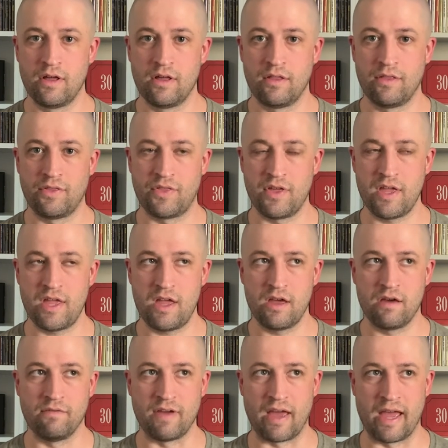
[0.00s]

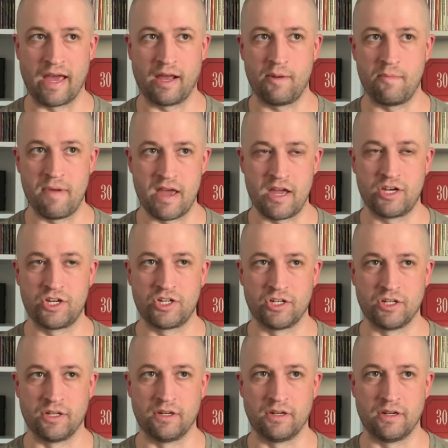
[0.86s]
thinking of
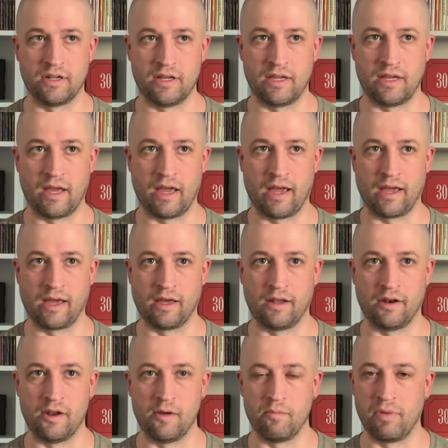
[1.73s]
animation
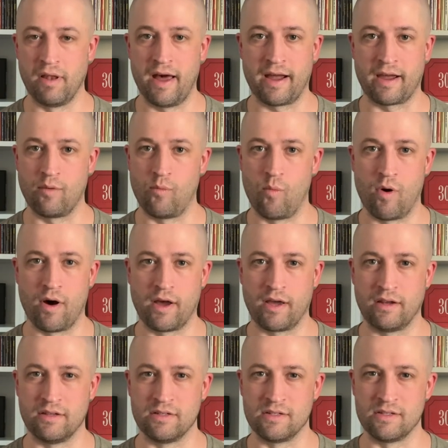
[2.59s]
and black and
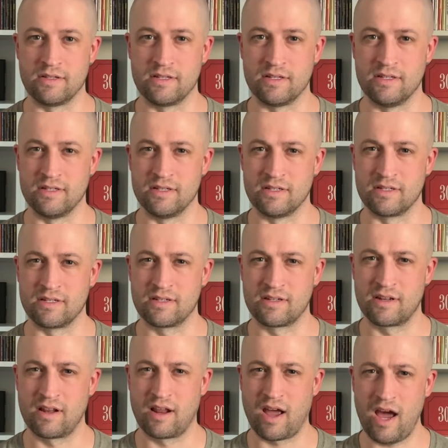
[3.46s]
white is is
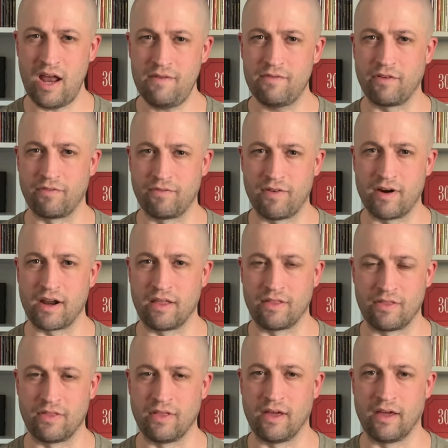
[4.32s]
kind of a funny
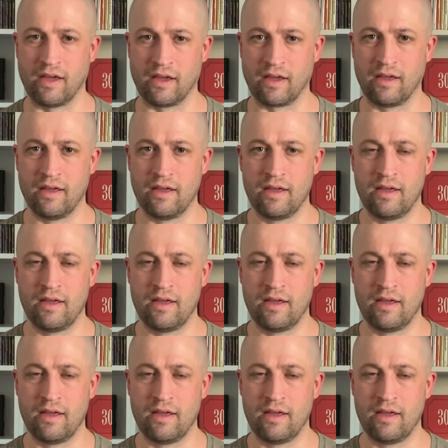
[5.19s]
thing.